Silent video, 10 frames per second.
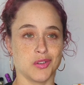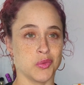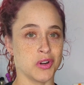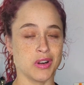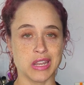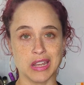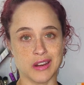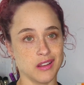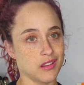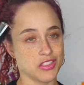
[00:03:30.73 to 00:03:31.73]
We don't
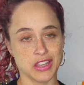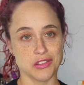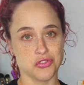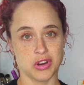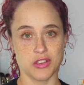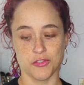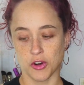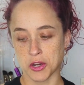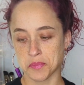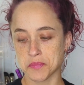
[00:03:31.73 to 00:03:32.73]
need things
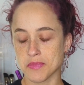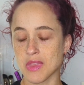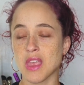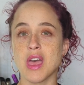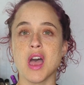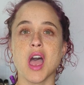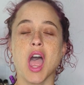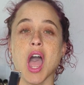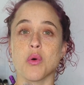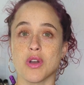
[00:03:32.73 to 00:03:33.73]
transferring.
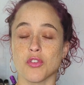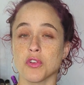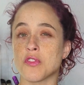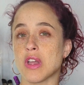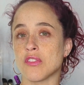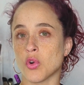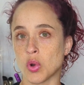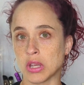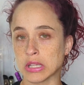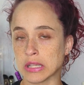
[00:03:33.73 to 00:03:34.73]
However, if you have
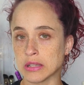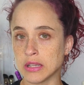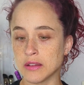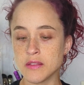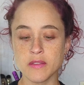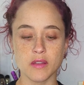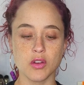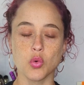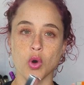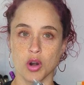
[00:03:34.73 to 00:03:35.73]
oily lids,
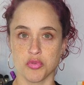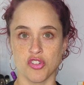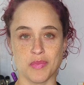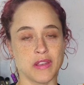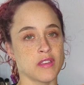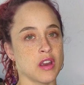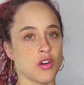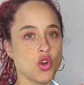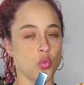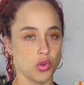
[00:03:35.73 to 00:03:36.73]
waterproof
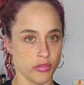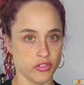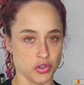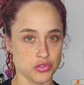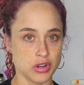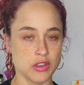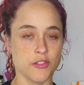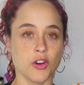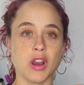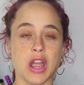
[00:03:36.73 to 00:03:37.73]
mascara will still
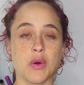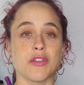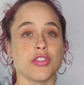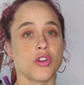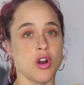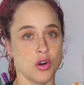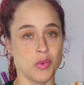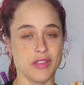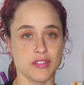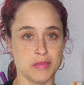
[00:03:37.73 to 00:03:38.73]
transfer. However, there are
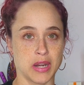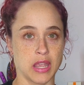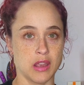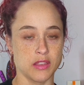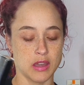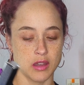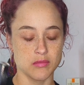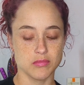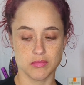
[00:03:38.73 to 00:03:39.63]
ways to mitigate that.